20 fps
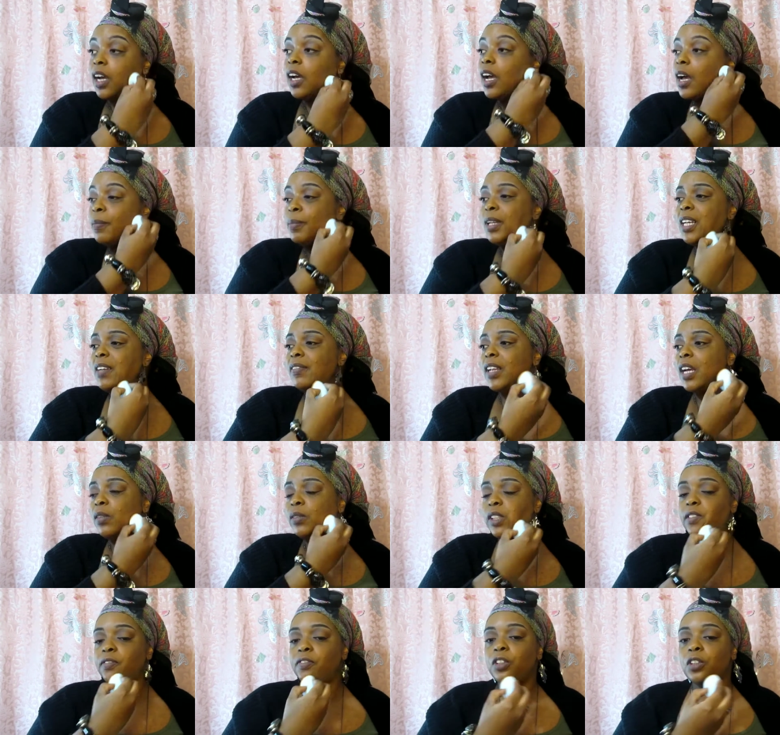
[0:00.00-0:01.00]
I believe that
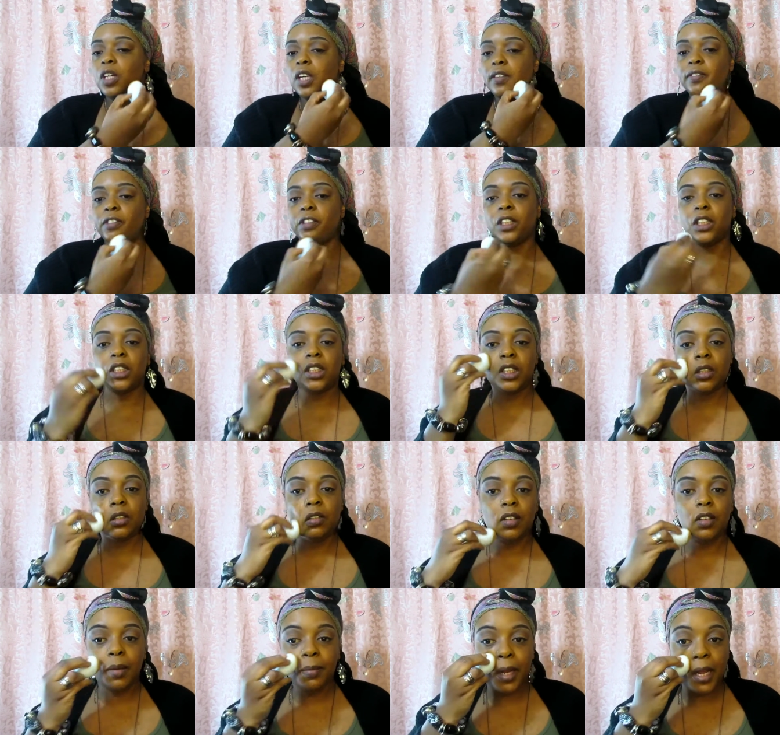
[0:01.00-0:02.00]
one's full coverage.
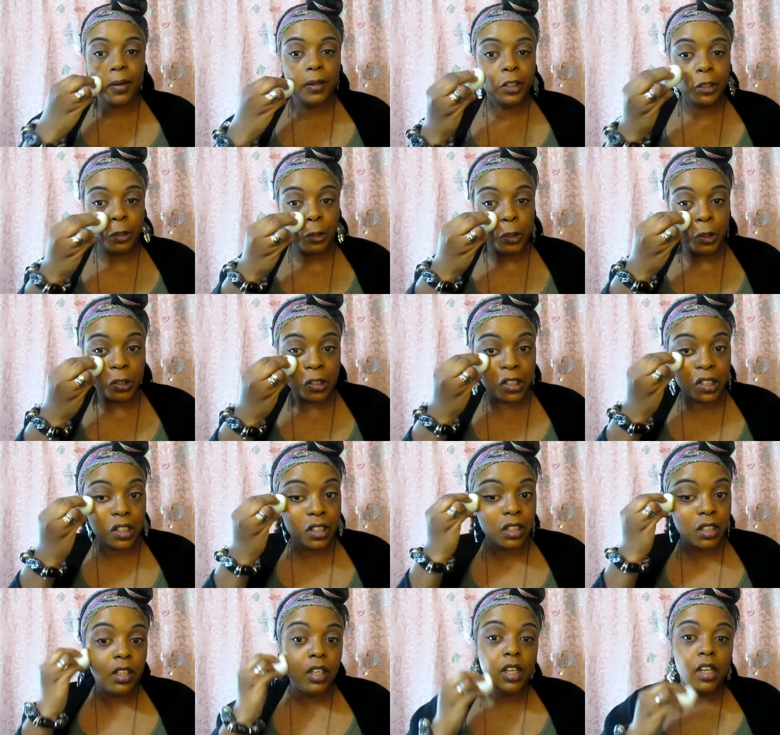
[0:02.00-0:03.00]
I'm not too sure.